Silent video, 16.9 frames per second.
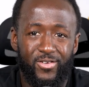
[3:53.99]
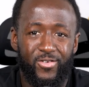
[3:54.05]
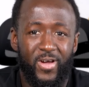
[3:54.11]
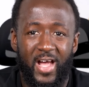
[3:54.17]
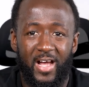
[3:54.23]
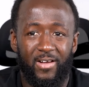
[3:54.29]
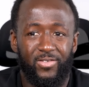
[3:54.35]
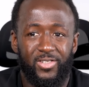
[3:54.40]
You
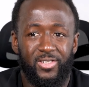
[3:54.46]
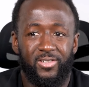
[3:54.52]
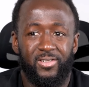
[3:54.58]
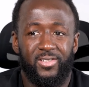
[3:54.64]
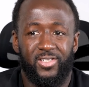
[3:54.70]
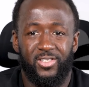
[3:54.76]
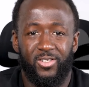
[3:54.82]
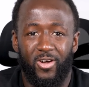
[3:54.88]
have
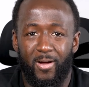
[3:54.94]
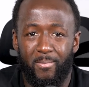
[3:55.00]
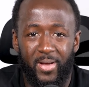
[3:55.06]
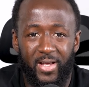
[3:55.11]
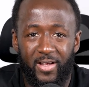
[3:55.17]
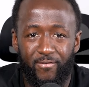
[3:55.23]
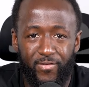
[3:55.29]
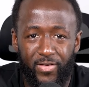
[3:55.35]
to start
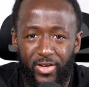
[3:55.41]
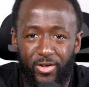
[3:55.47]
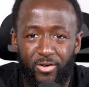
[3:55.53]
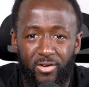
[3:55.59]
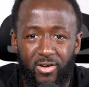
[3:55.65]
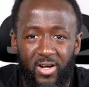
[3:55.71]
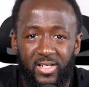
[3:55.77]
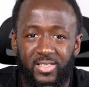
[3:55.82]
making
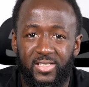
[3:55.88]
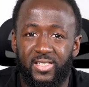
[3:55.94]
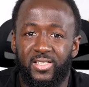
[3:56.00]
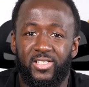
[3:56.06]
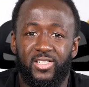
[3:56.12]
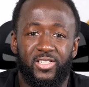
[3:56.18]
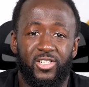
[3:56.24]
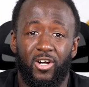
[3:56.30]
video
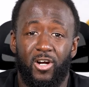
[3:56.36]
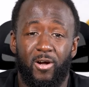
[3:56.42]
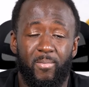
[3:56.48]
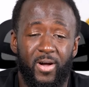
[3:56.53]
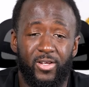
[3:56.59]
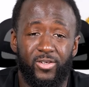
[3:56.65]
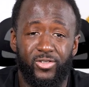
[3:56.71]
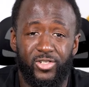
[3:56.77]
content to talk
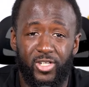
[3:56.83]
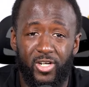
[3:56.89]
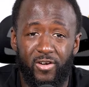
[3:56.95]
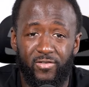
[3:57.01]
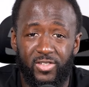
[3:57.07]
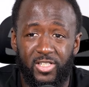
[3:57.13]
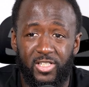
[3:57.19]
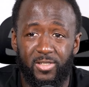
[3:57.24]
about your
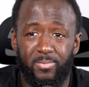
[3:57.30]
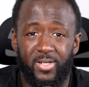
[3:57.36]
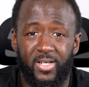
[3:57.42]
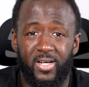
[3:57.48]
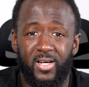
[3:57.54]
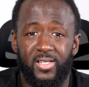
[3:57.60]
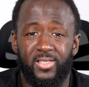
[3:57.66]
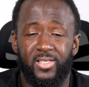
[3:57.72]
services
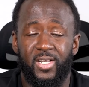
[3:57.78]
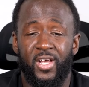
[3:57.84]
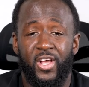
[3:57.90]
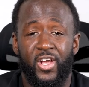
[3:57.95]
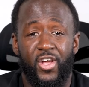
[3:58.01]
because